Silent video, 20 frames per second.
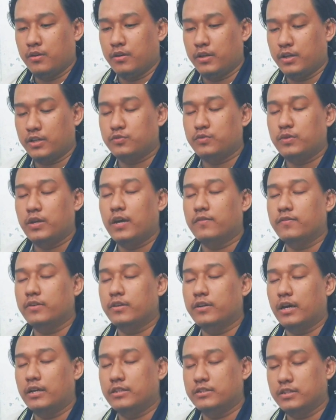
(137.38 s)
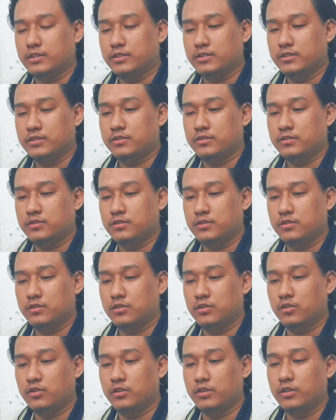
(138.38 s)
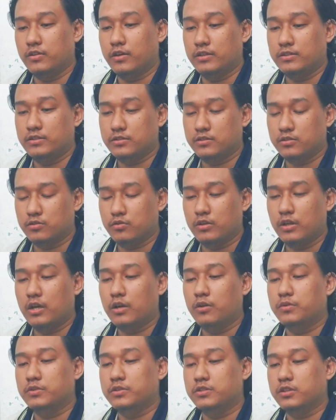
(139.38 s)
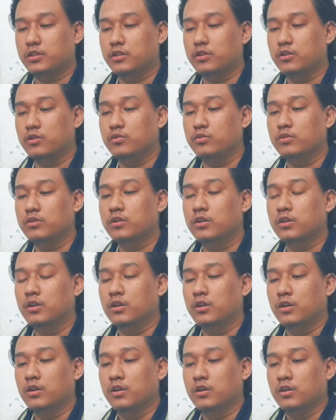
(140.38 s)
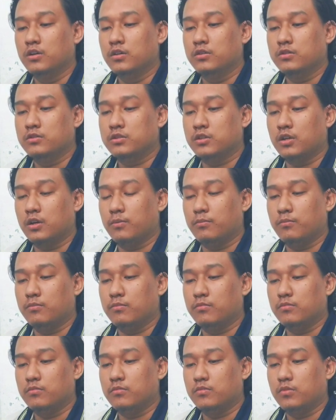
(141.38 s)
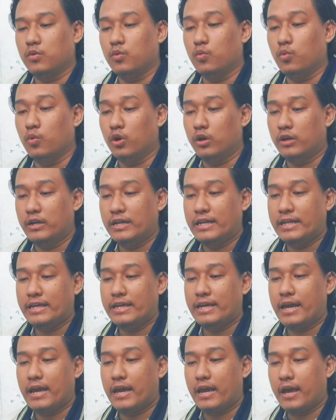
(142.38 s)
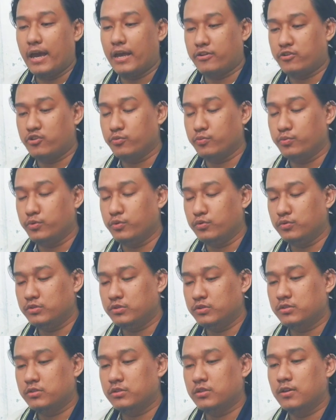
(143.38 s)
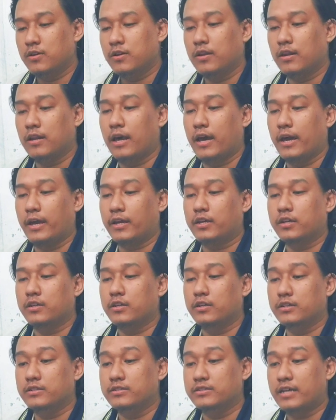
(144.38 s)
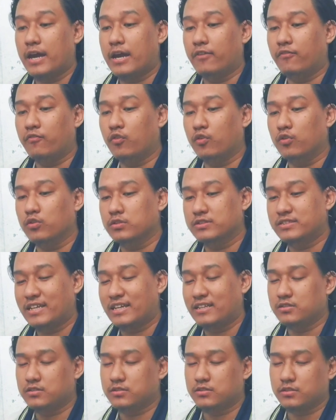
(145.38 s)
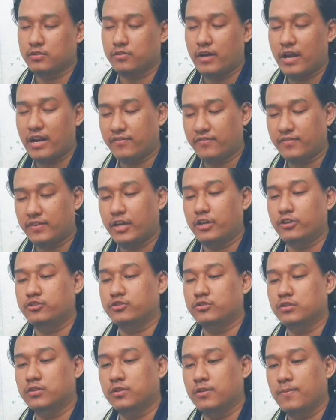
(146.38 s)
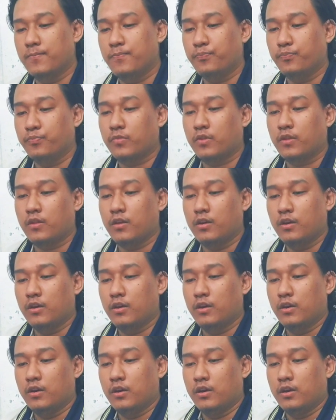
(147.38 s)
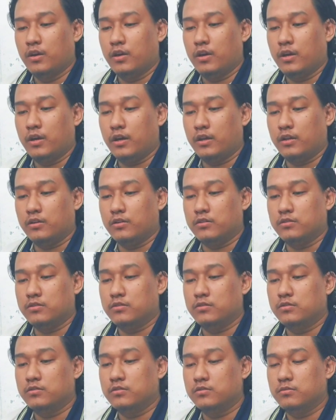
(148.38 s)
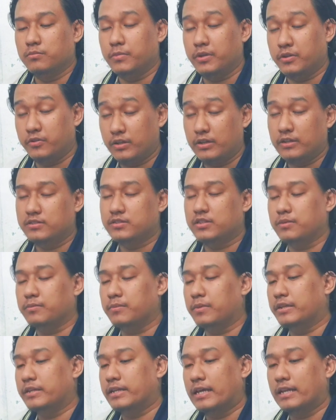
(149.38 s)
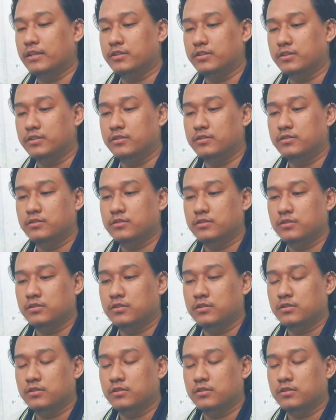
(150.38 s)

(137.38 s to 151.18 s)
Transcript: Next, we have the rajas or the rajas guna, which include some worldly attributes like desire for sense gratification and materialistic mentalities.